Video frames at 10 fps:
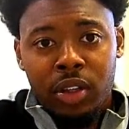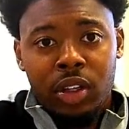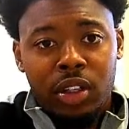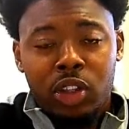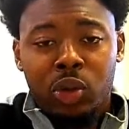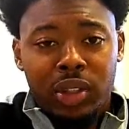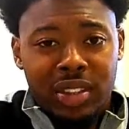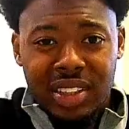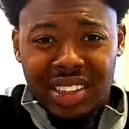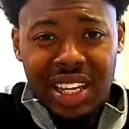to do this
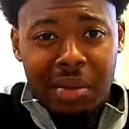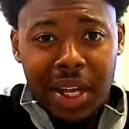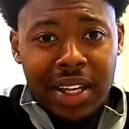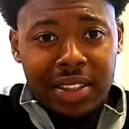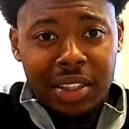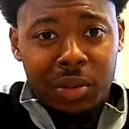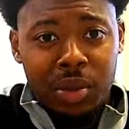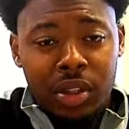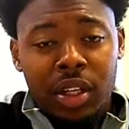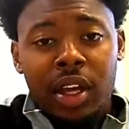same concept with.
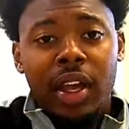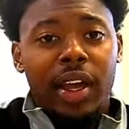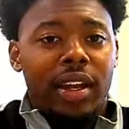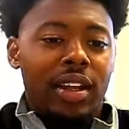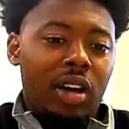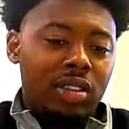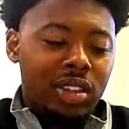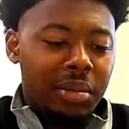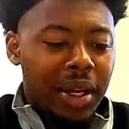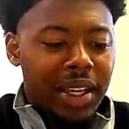And then all of a sudden I